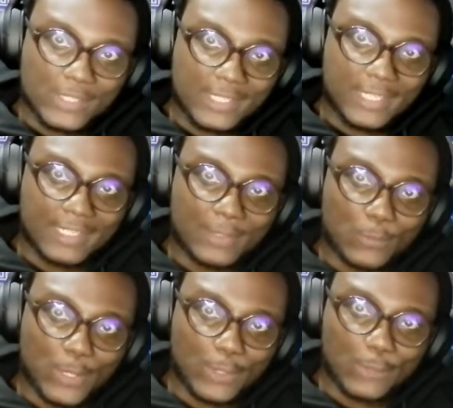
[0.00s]
again and
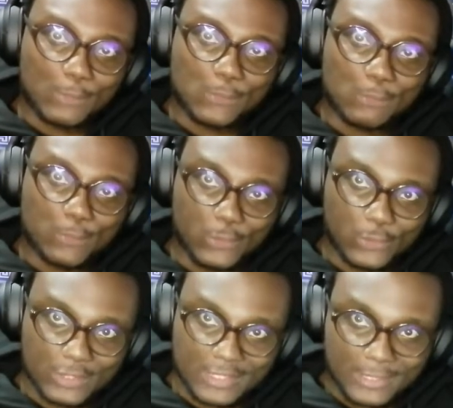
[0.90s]
welcome to
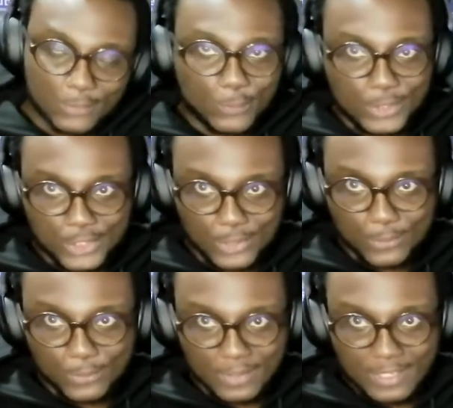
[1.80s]
Product Thinking with
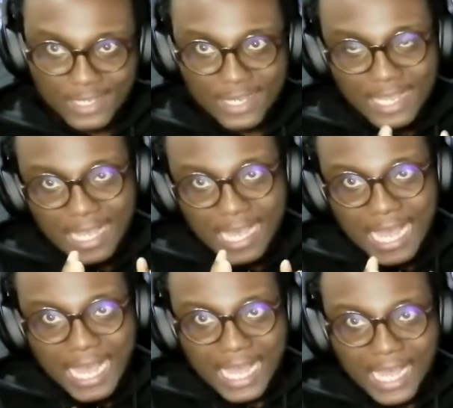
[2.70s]
Seun.
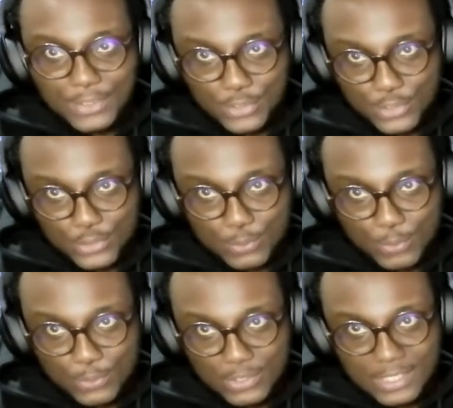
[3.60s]
I just
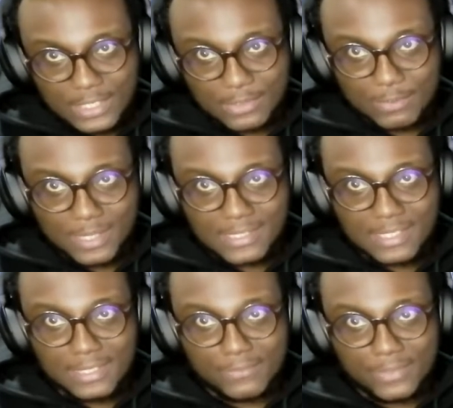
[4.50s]
want to start off by
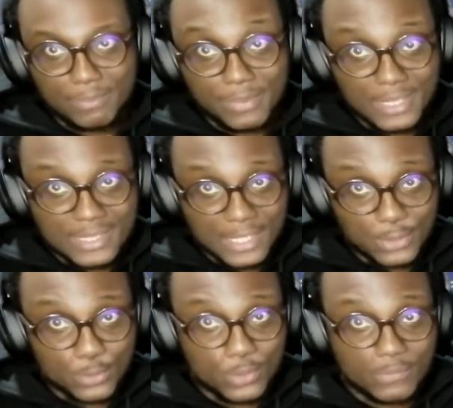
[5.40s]
saying a very big
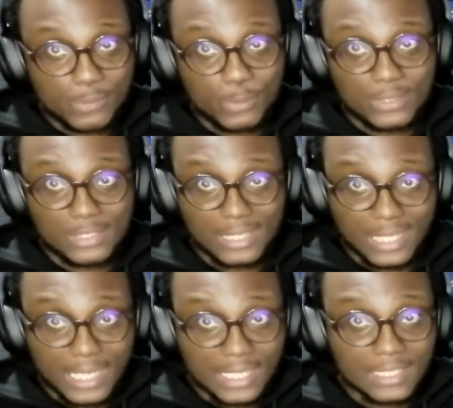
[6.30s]
thank you to everyone that
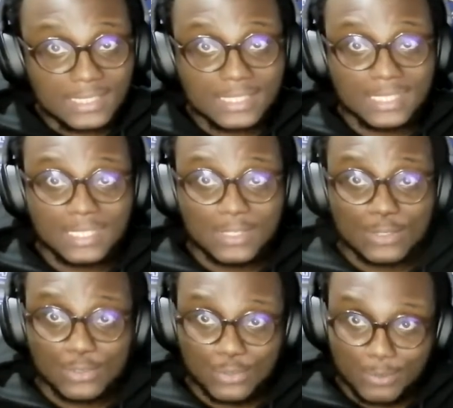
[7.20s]
liked,
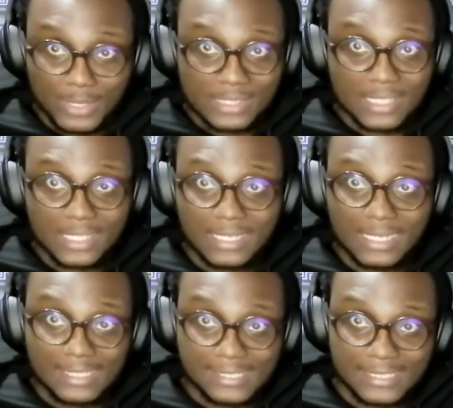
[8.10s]
commented
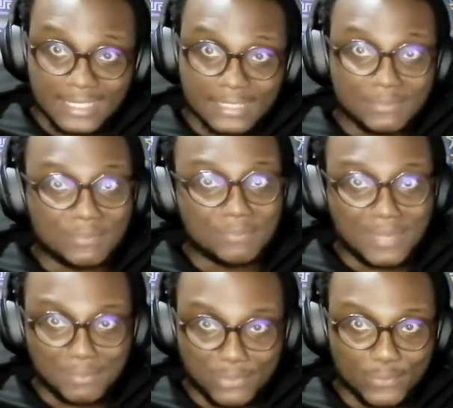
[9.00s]
and shared
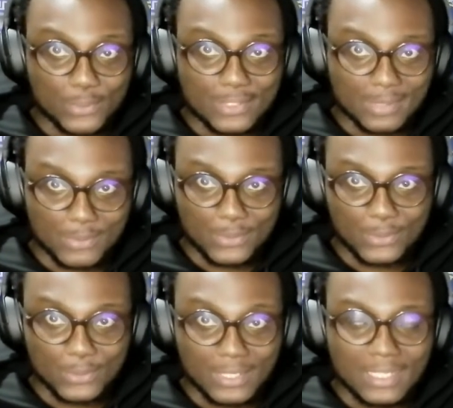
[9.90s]
my previous episode.